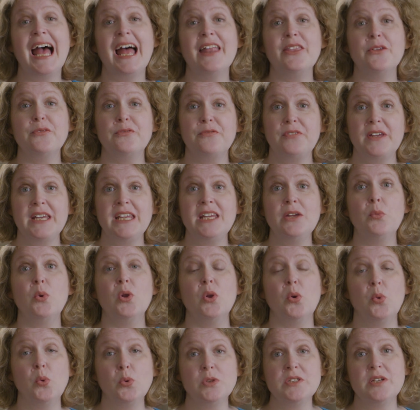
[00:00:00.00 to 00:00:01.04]
and the fee
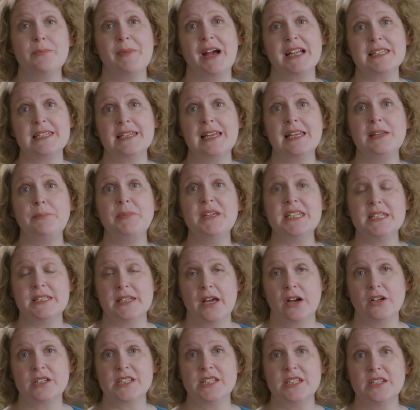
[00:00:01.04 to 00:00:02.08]
will automatically be
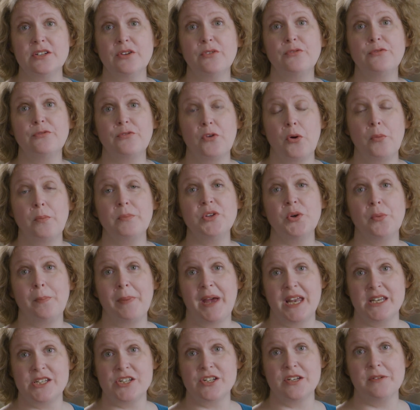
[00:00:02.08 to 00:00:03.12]
deducted from your
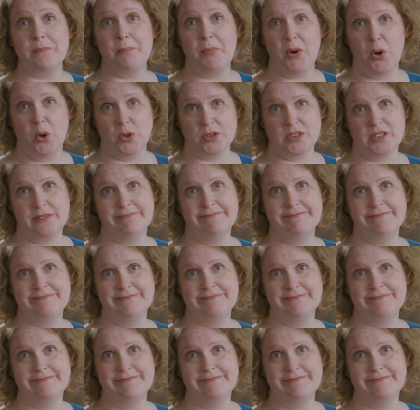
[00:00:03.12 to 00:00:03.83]
pension pot.